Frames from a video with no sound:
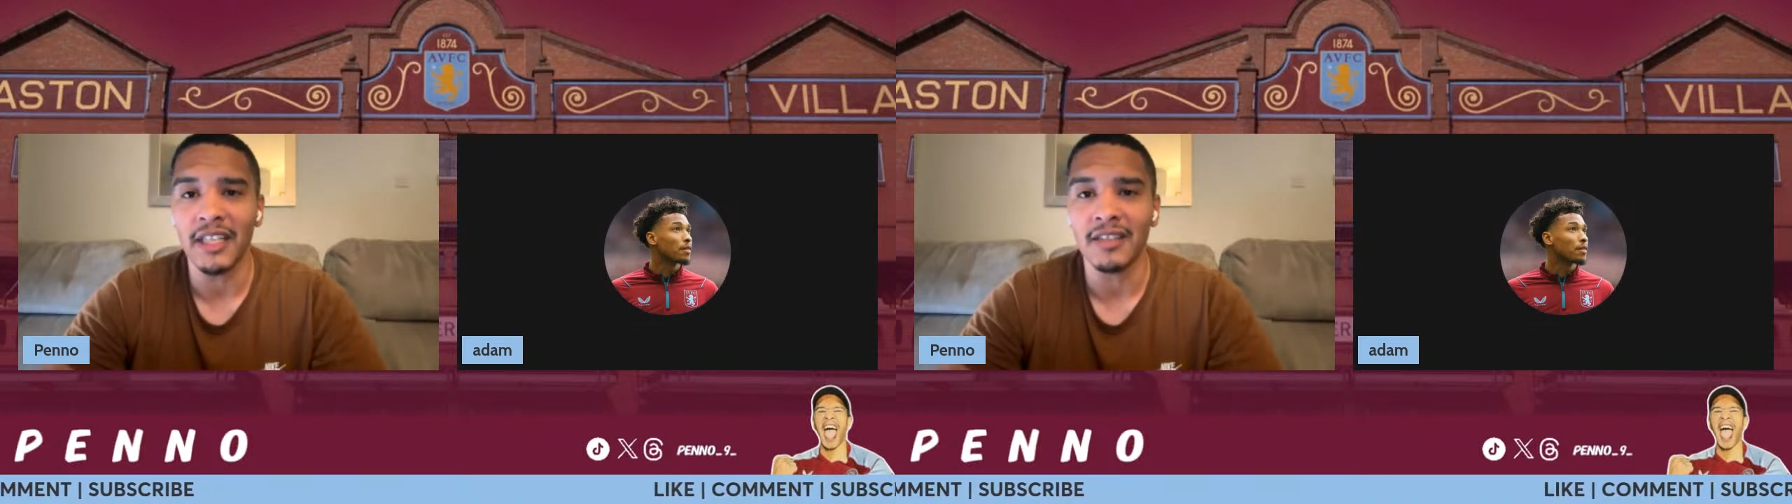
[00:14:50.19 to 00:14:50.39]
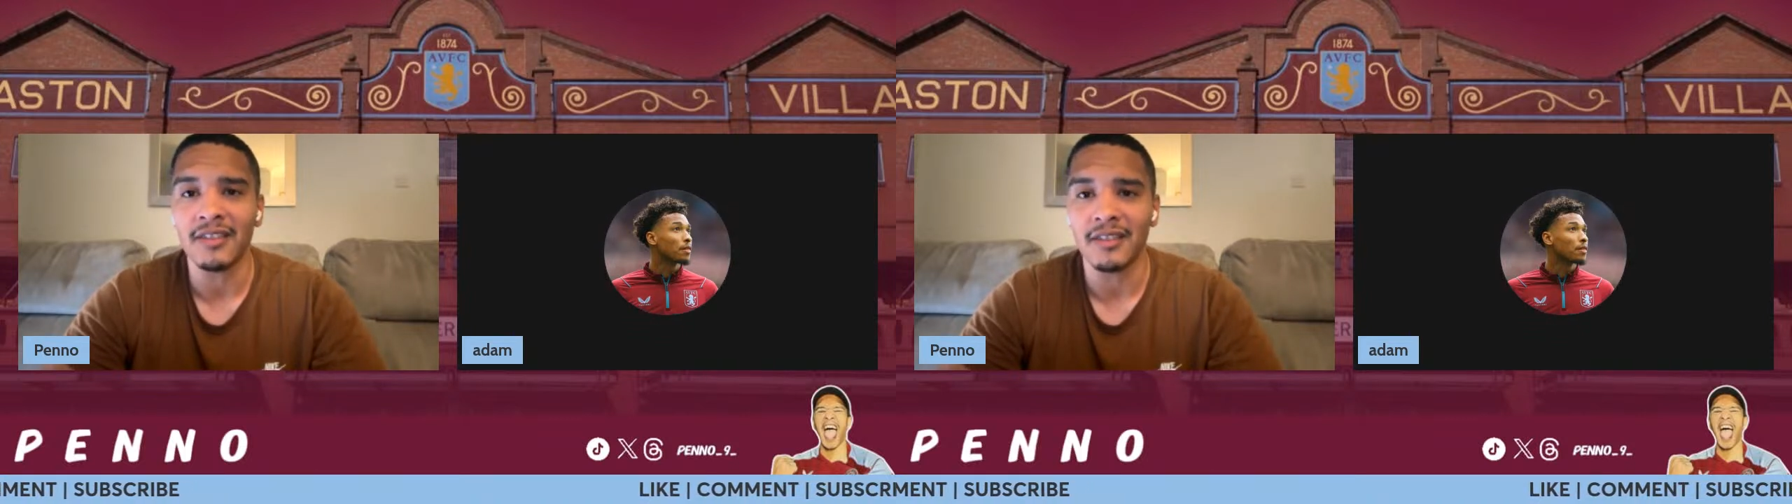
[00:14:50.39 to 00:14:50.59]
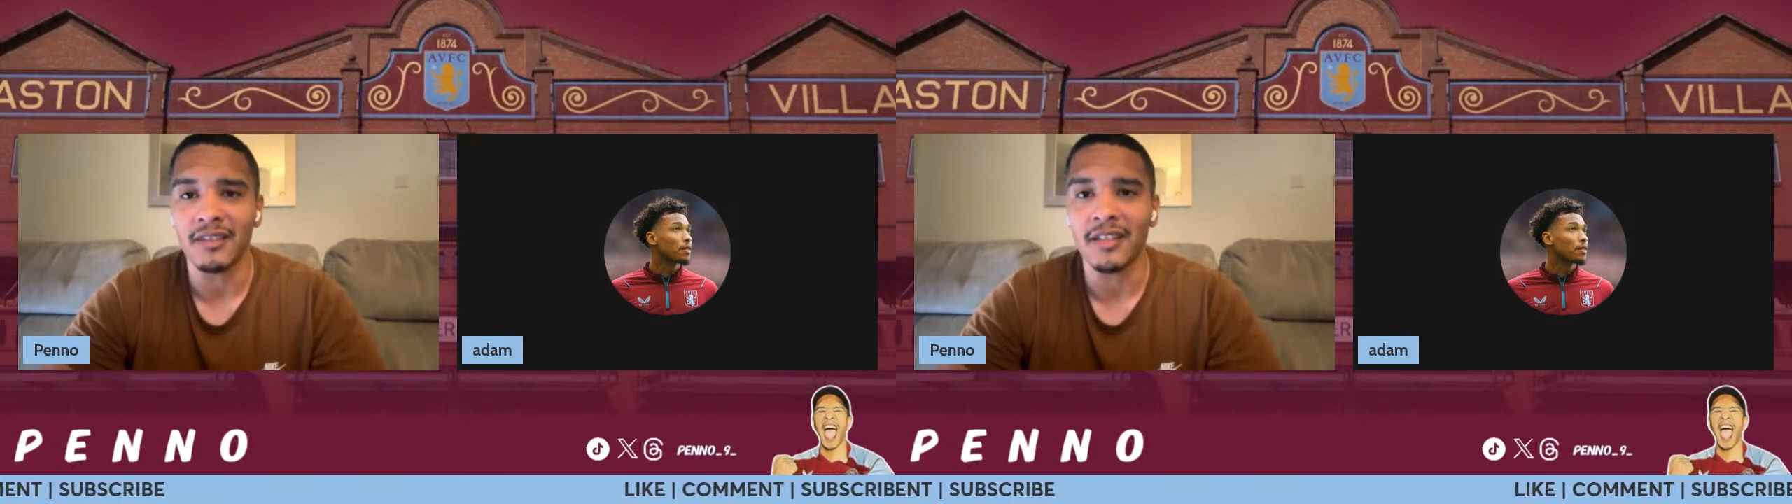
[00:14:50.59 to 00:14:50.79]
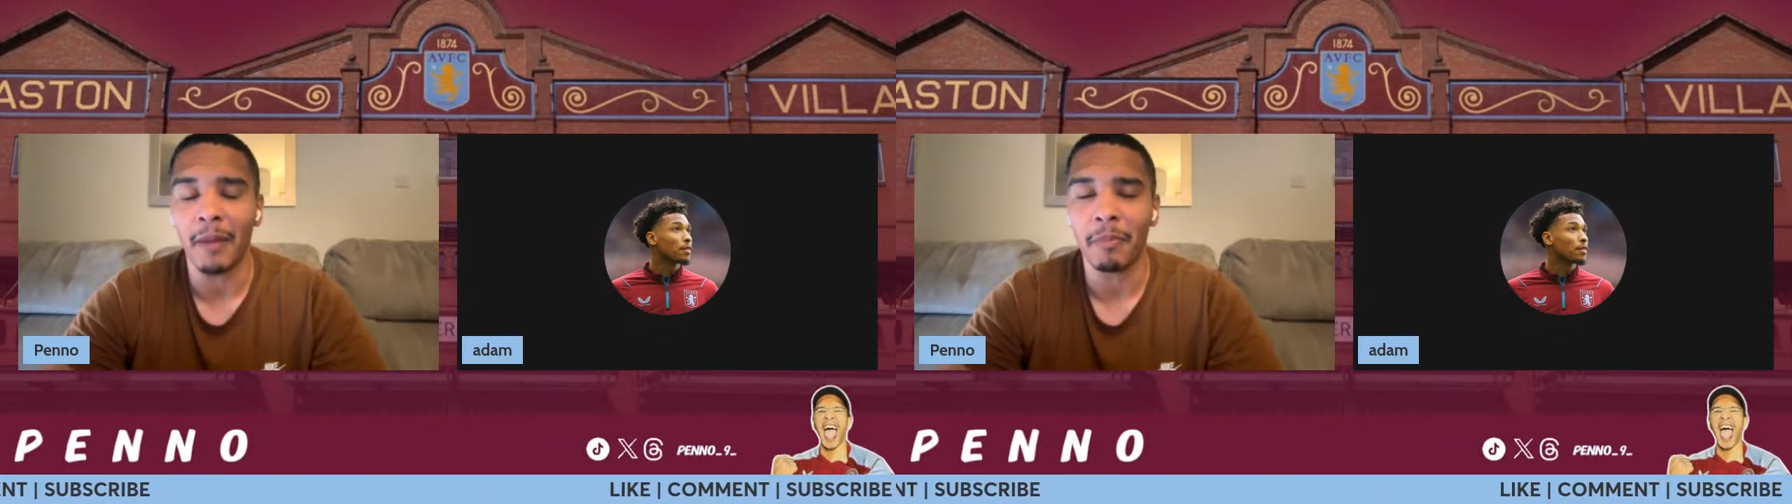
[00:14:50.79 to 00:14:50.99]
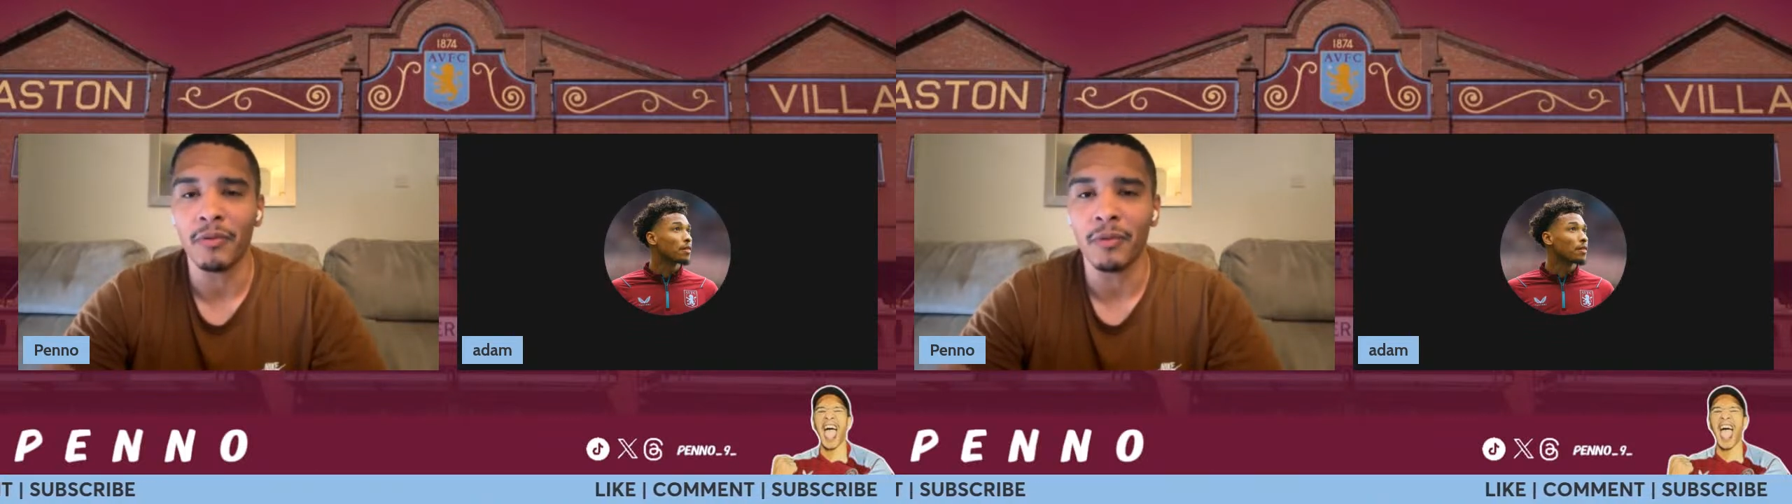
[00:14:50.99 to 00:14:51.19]
instance
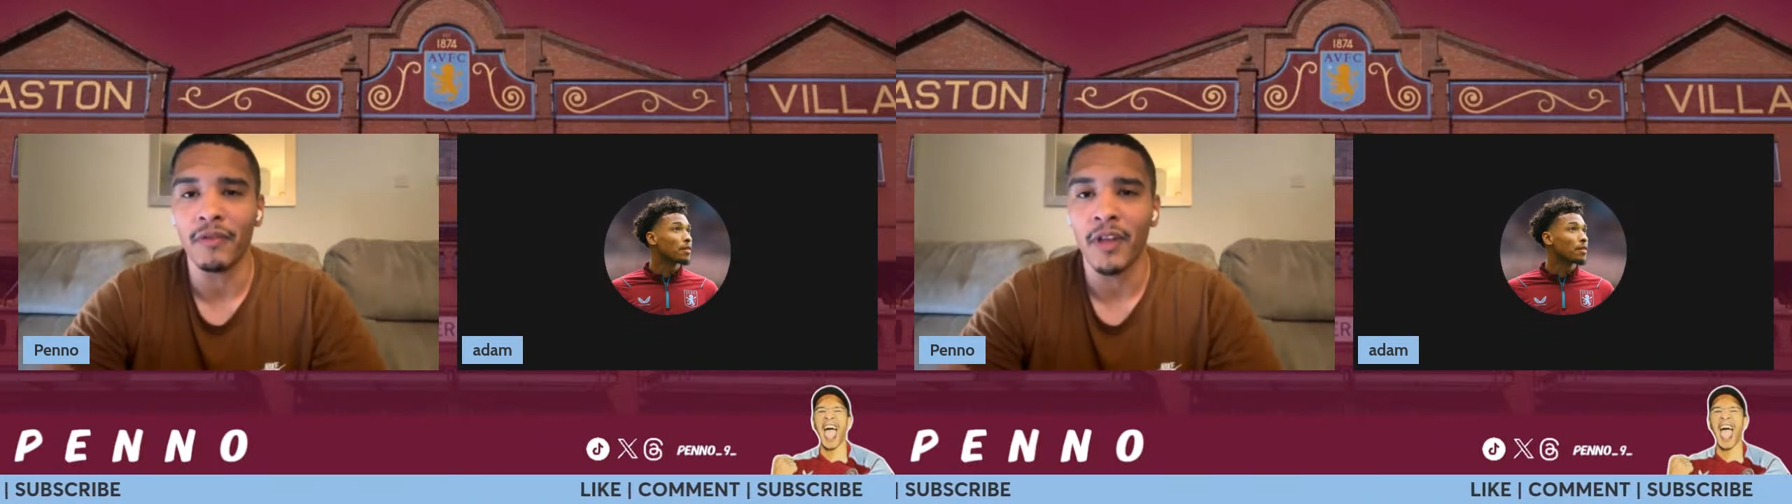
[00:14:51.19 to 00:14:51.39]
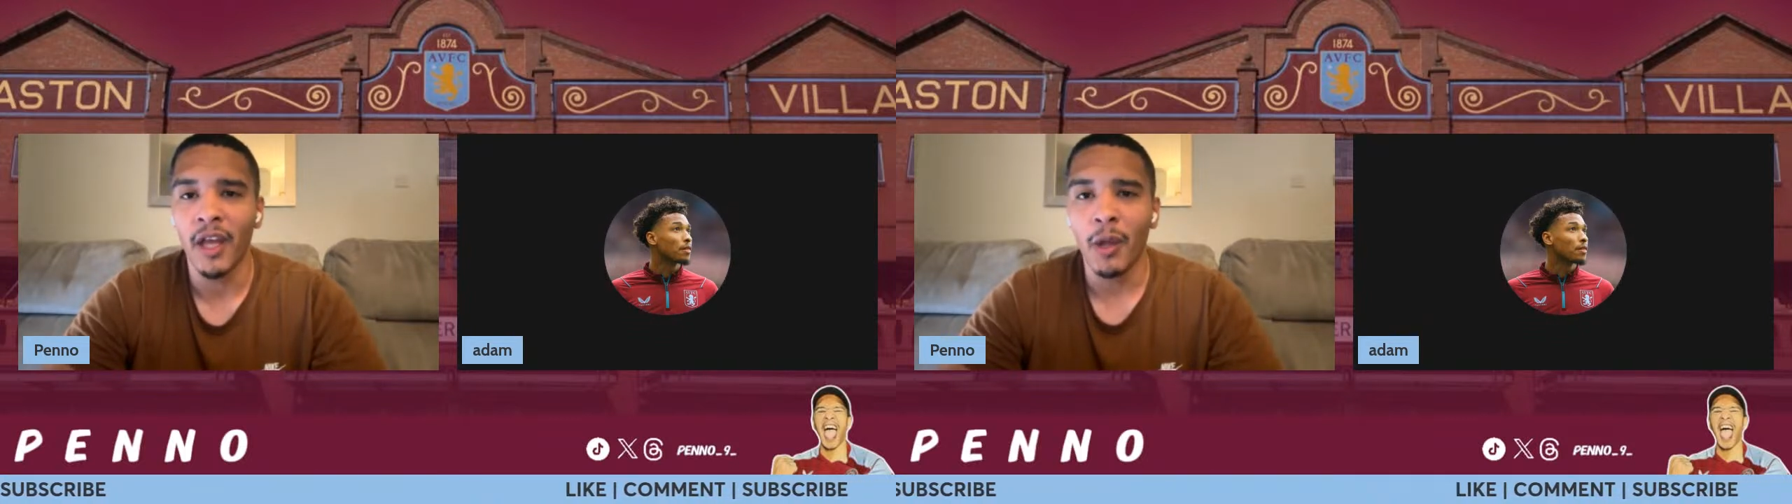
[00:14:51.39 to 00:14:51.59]
happened with